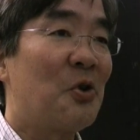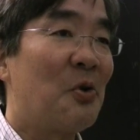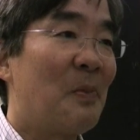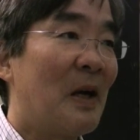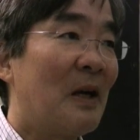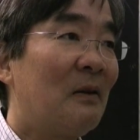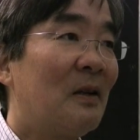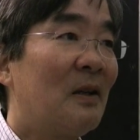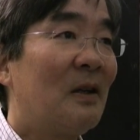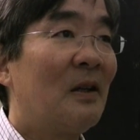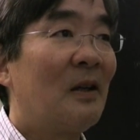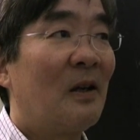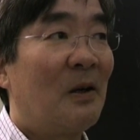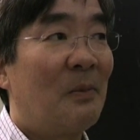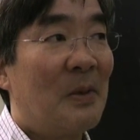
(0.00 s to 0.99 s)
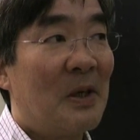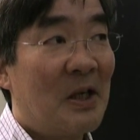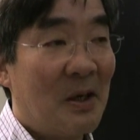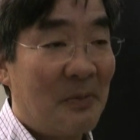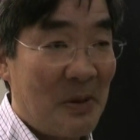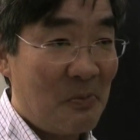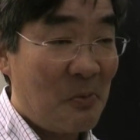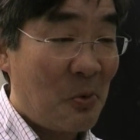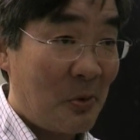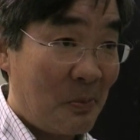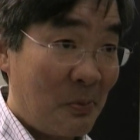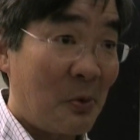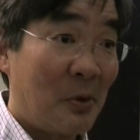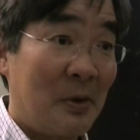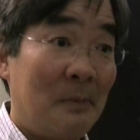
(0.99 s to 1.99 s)
you about, are becoming more
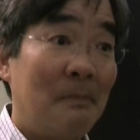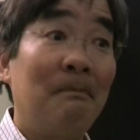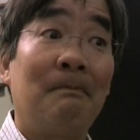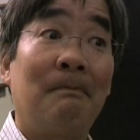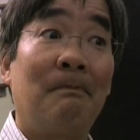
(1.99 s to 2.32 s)
important.